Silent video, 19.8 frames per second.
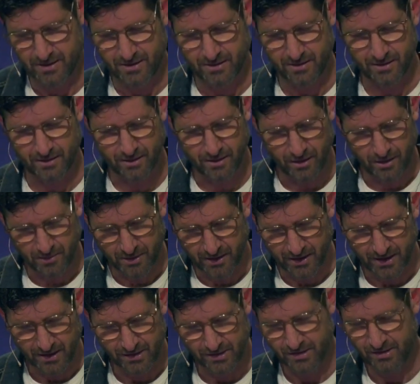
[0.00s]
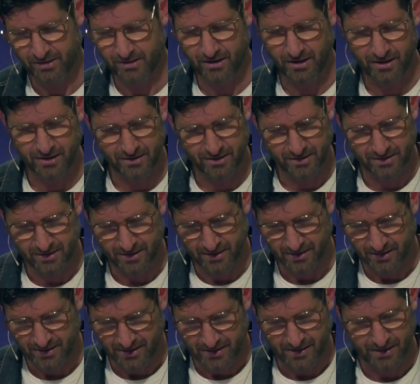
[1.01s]
to calm our anxious thoughts
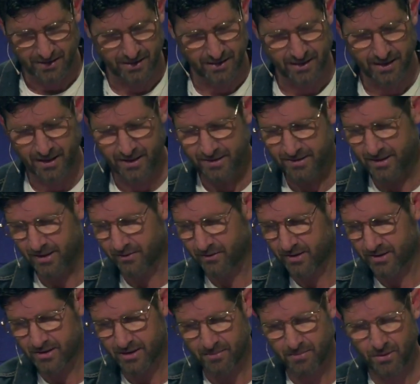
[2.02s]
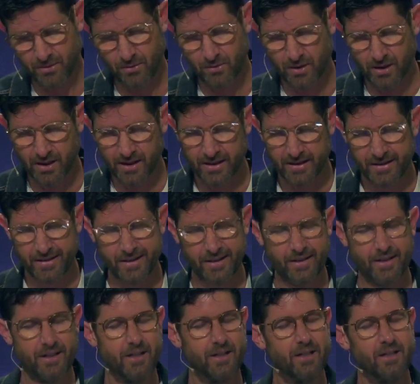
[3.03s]
and to guide us every step of the way.
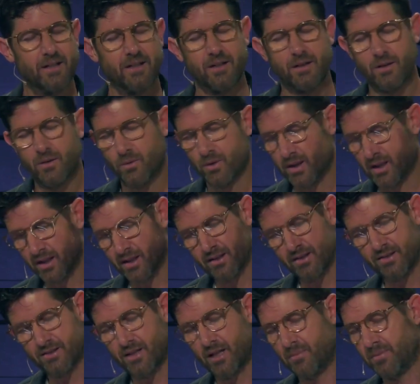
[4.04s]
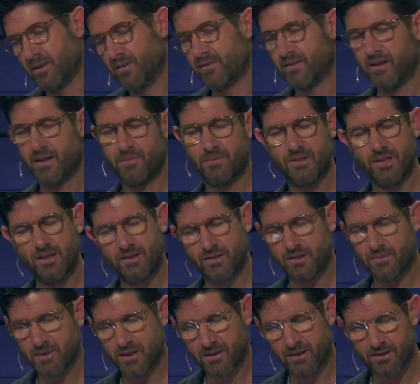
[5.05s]
We're not going to stop lifting up Jesus
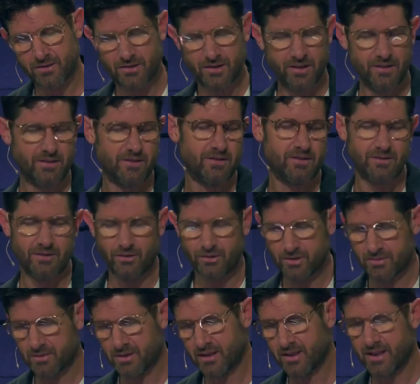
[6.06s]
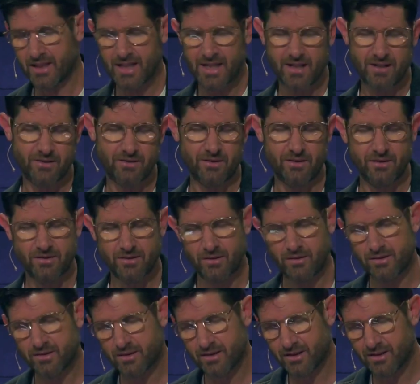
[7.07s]
because Jesus is ultimately the answer, and so
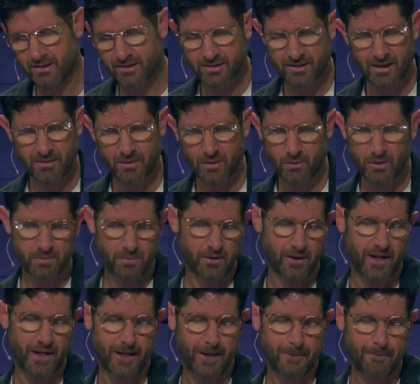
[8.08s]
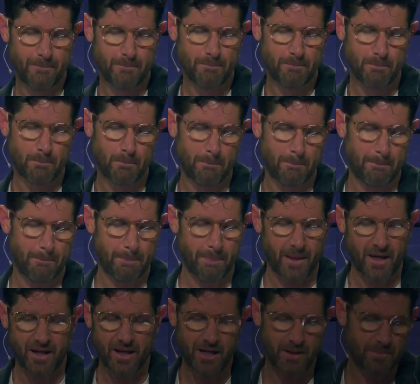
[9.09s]
it's in his name that we pray.
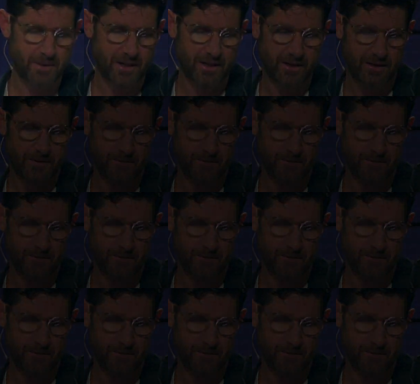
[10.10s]
Amen.